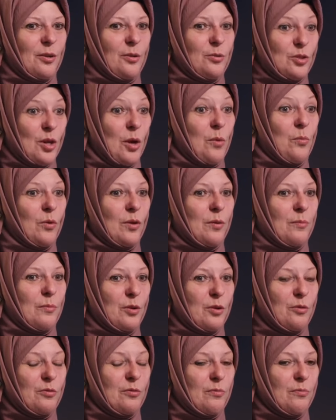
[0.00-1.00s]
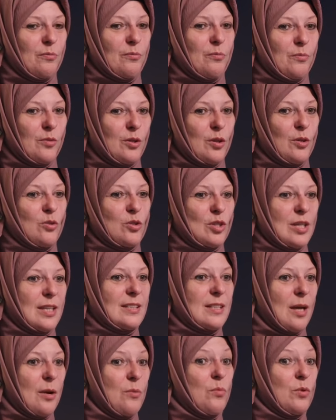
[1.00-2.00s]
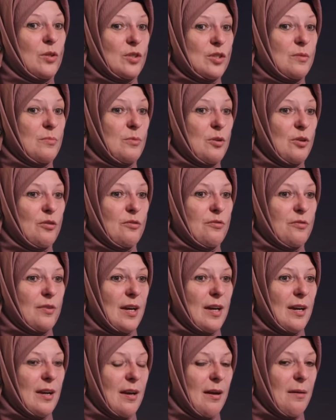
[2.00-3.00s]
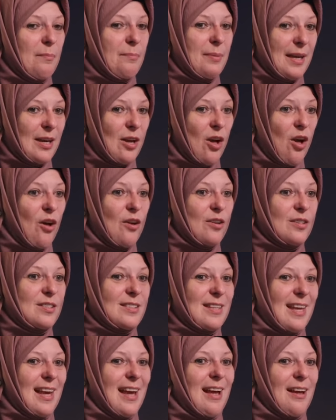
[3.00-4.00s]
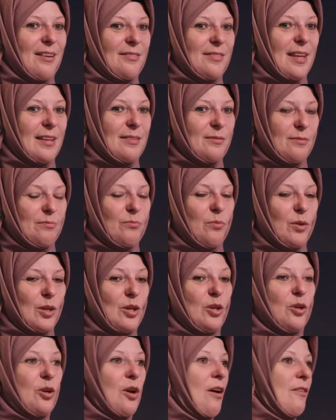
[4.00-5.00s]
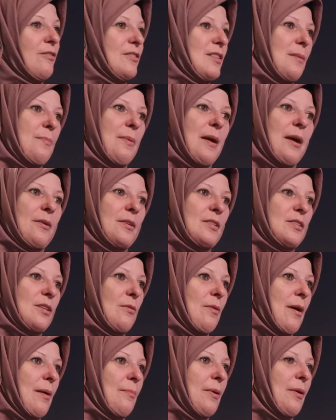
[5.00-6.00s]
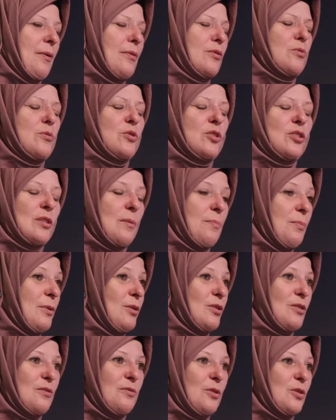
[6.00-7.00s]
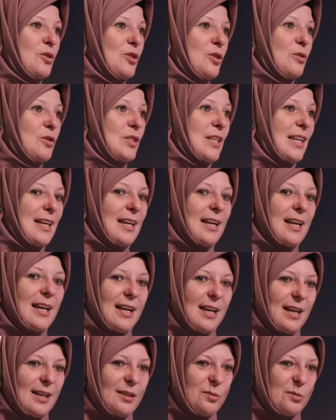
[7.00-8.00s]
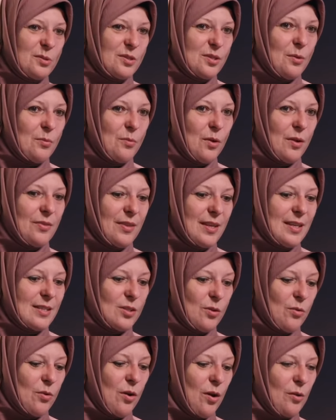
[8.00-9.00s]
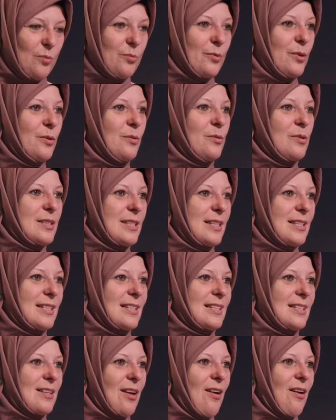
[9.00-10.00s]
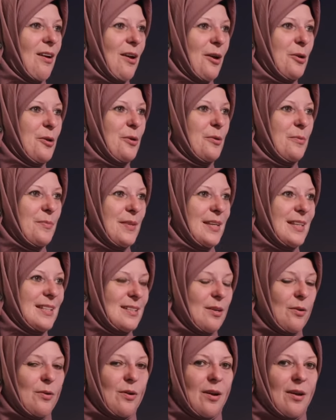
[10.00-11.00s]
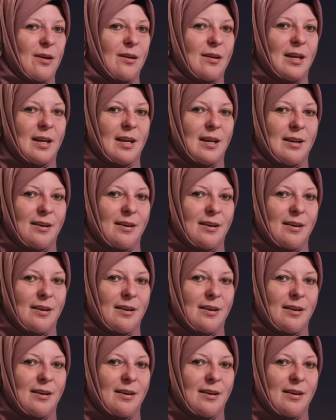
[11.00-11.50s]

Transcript: who don't want to move usually don't want to move because they had they want to look after their parents and grandparents, mm. which is a beautiful duty. Yeah, yeah. And also, these are our roots. This is our home. These yeah. are our